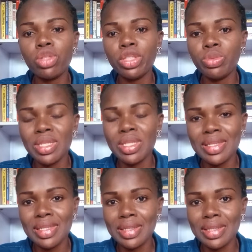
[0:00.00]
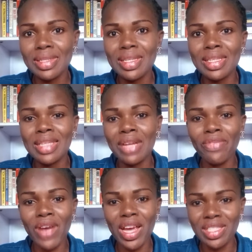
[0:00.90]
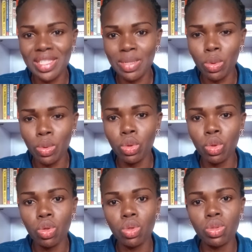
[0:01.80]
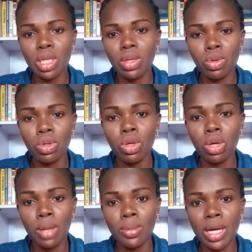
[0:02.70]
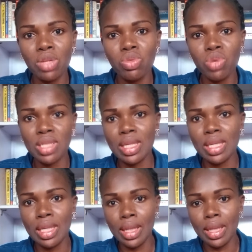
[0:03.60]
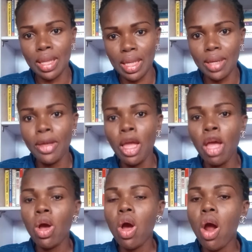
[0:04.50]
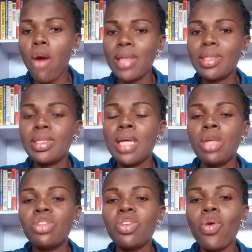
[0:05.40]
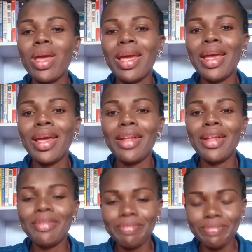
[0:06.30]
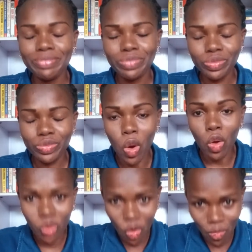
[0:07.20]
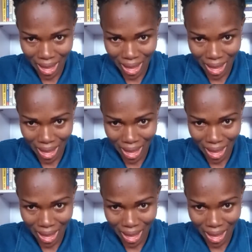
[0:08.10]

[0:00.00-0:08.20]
resistance, it's advisable you cut down on your carbohydrate intake. All right, so in October,